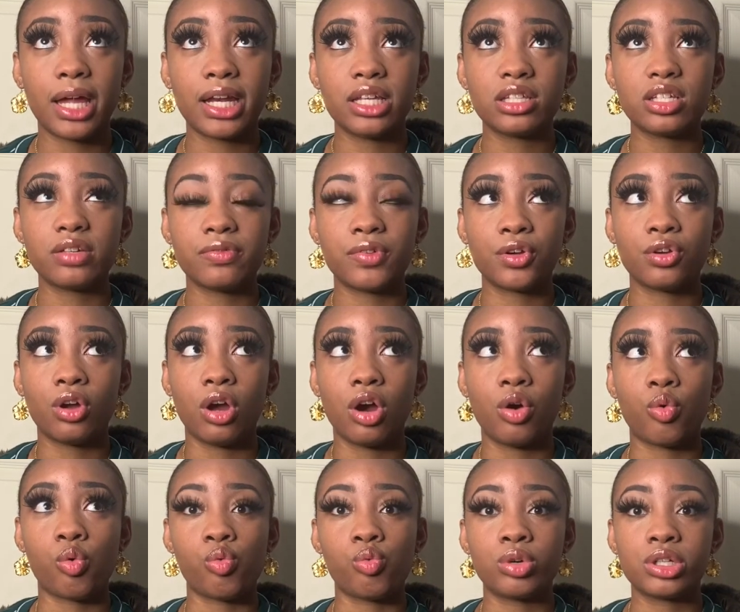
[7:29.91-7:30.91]
I need to figure
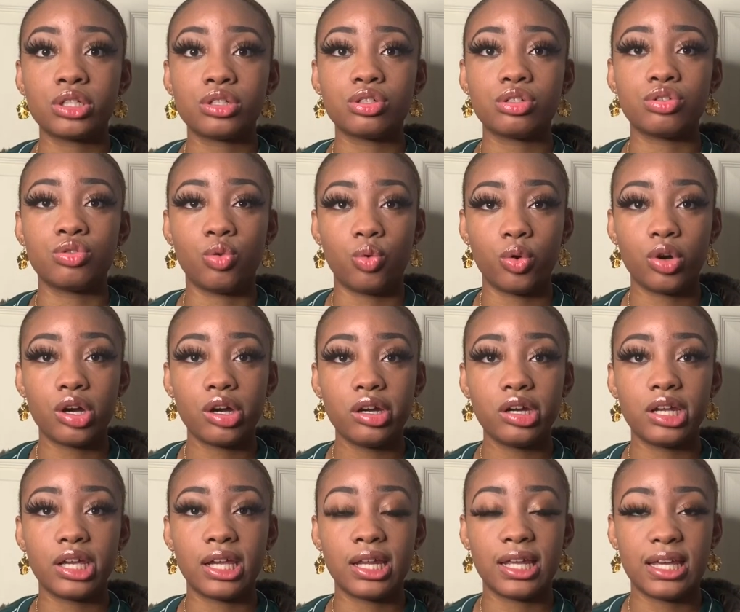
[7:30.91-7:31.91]
out which door
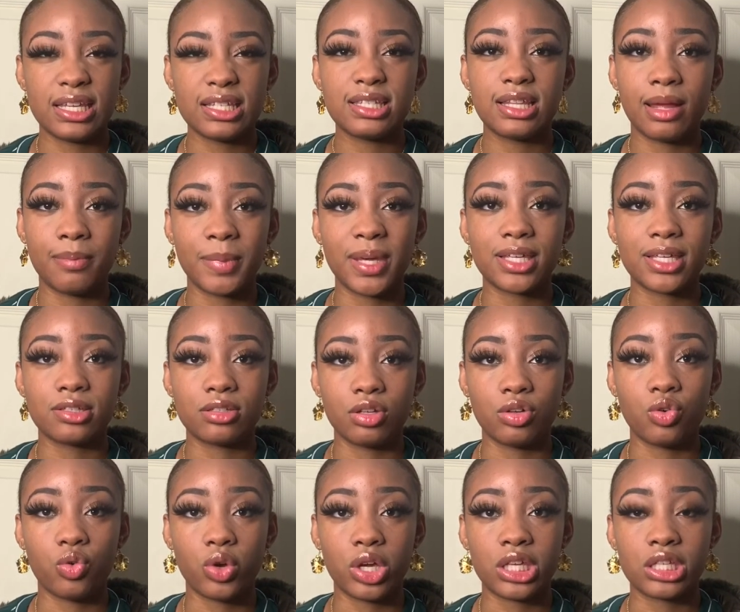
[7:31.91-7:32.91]
it is that makes the
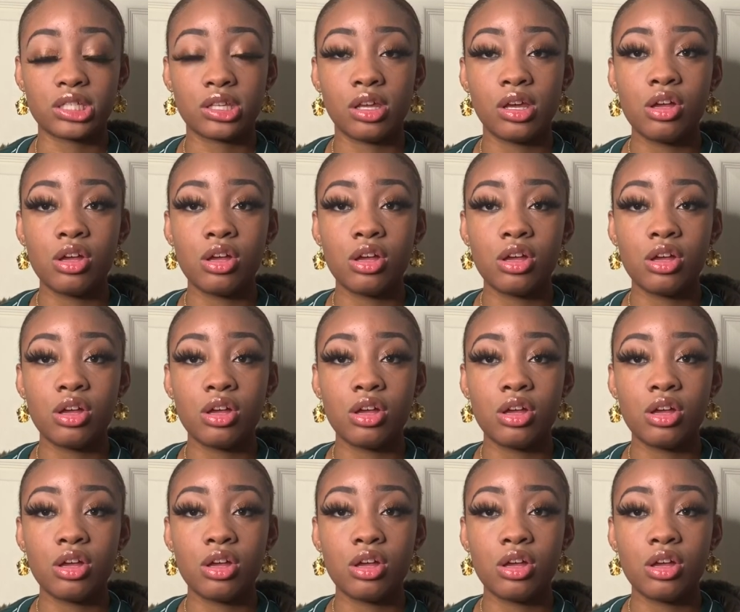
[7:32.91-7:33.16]
noise,